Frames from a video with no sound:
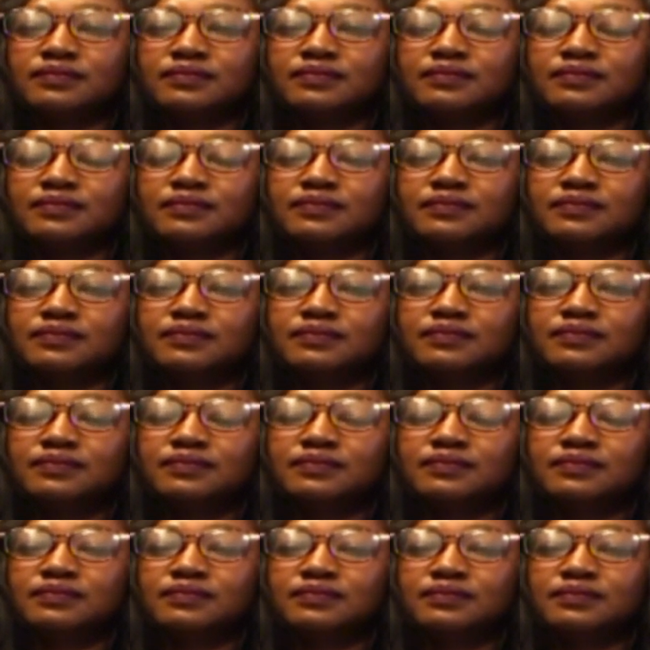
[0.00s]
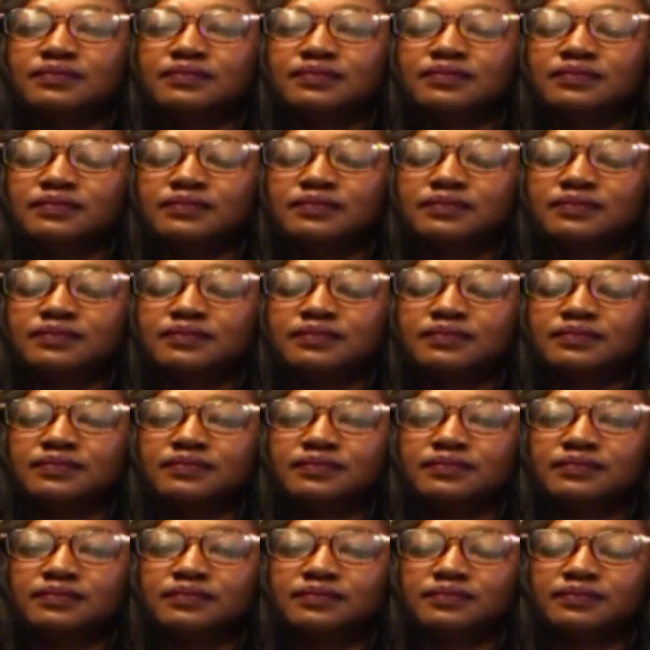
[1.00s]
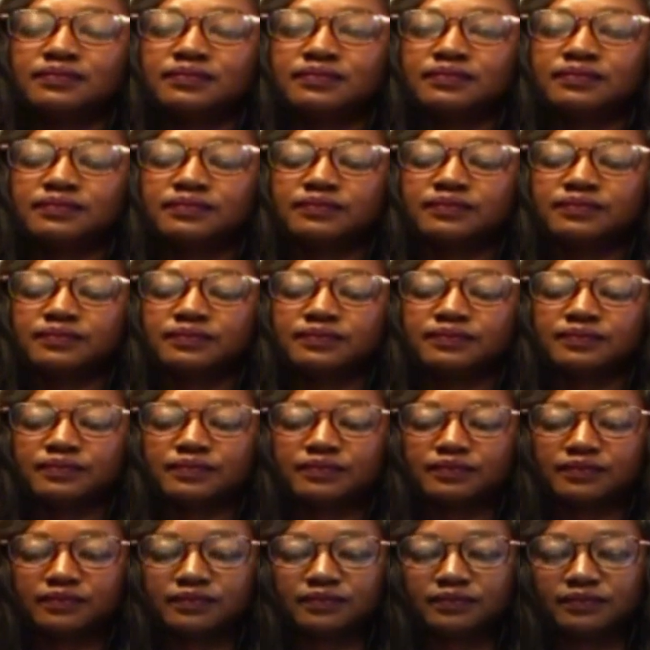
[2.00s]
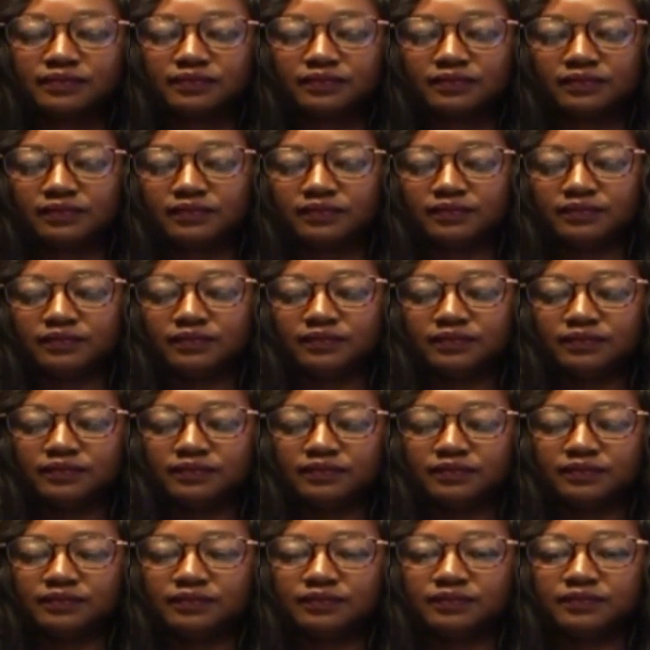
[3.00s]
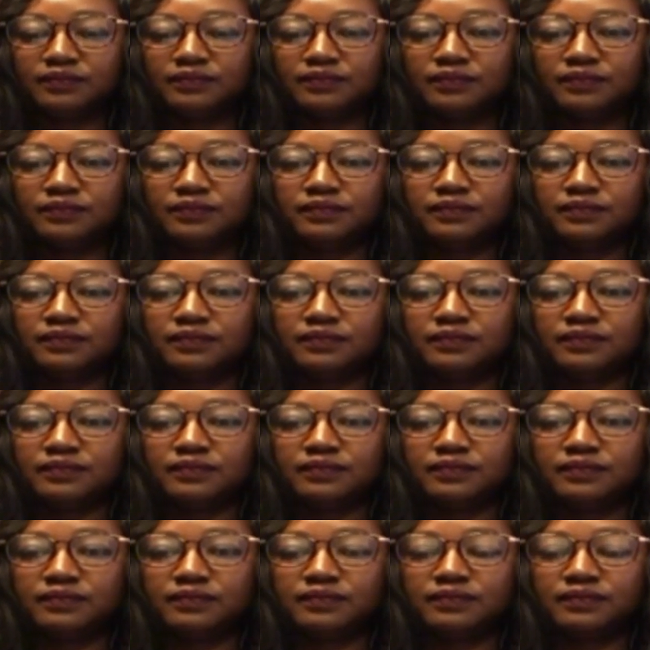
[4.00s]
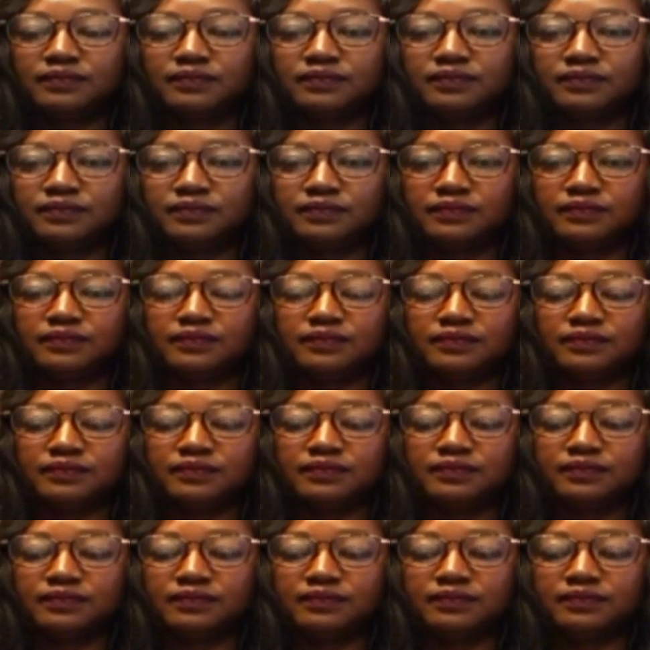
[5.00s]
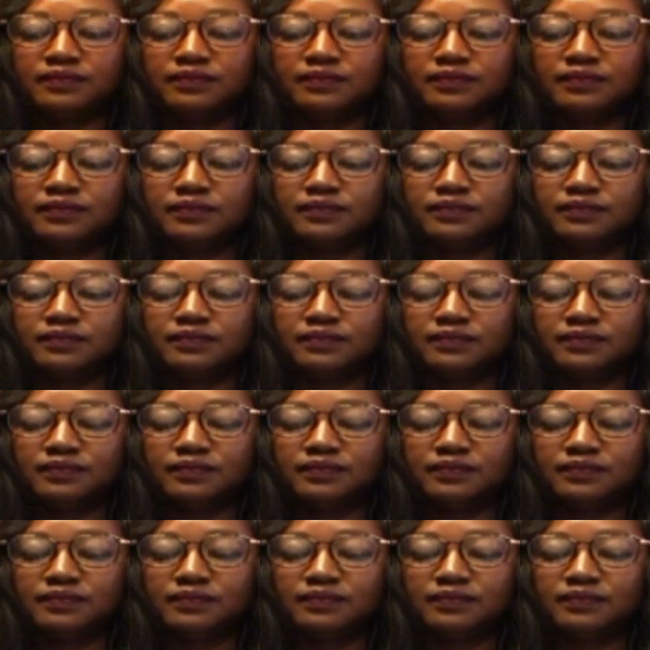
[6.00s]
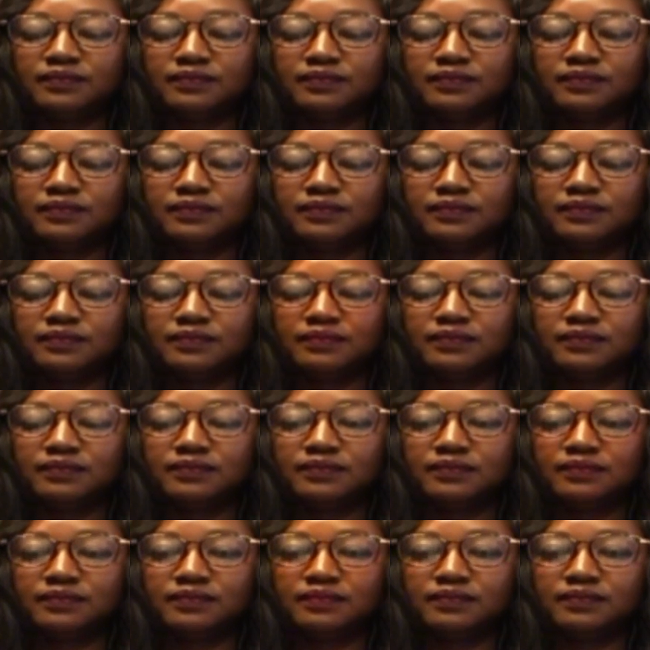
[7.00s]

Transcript: This person isn't speaking.